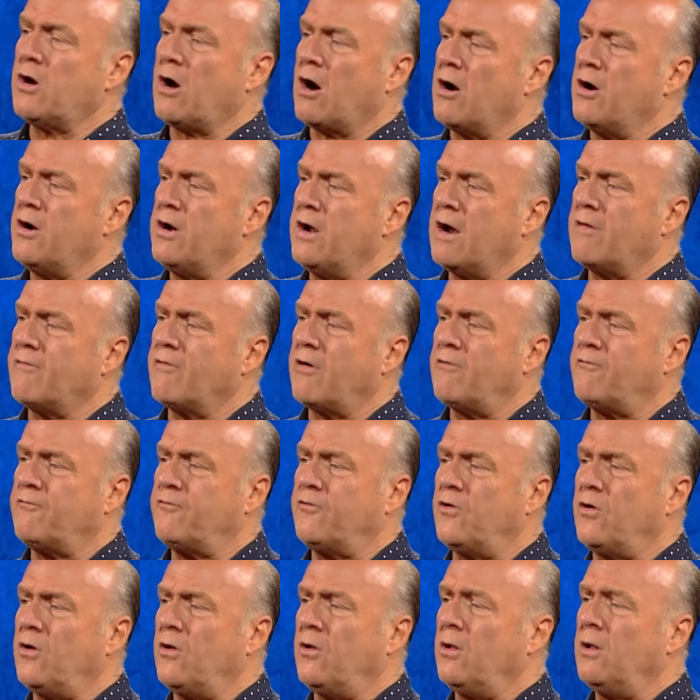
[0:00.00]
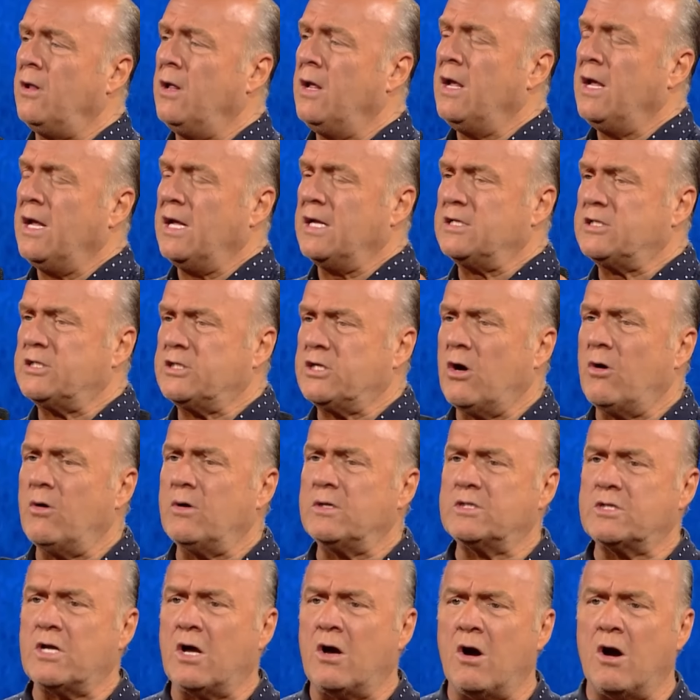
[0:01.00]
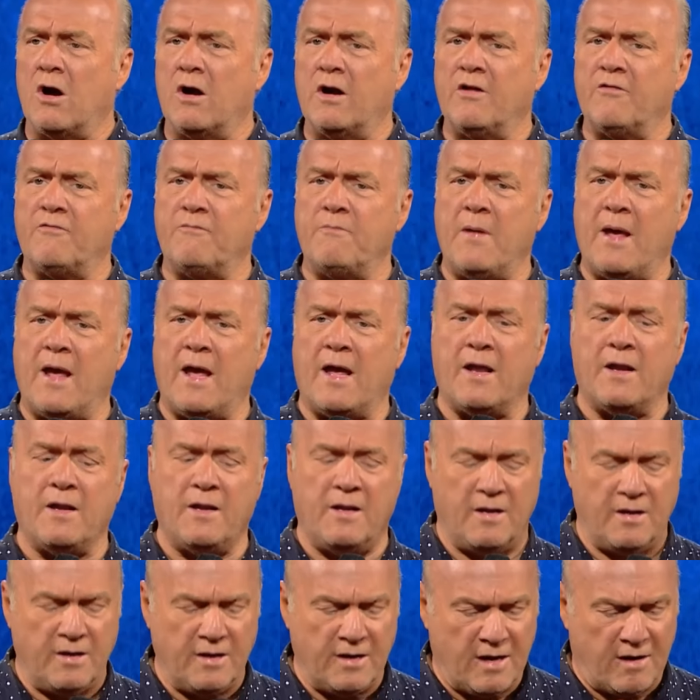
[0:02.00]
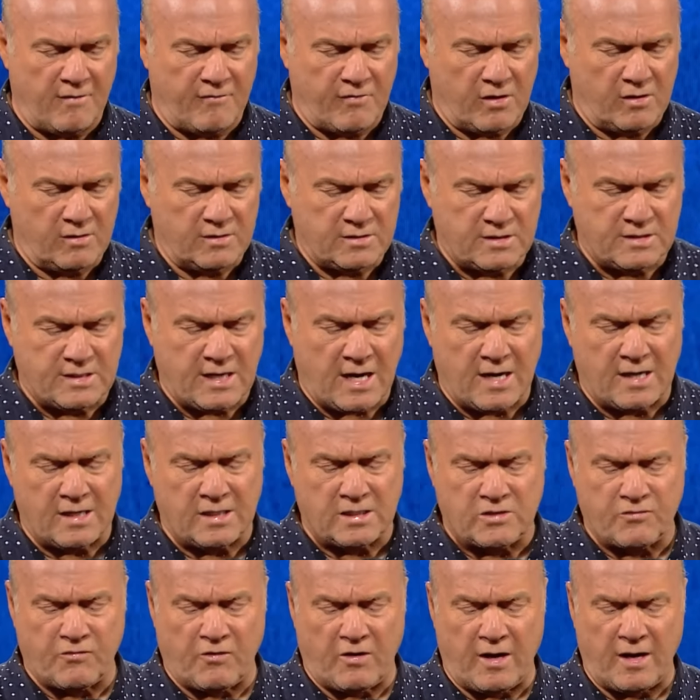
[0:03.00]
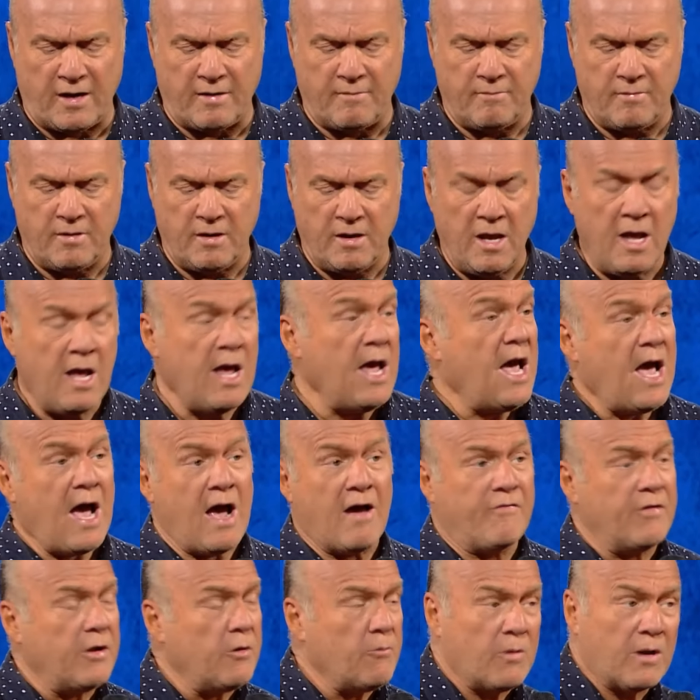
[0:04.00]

are never full, and so is the heart of man never satisfied. Having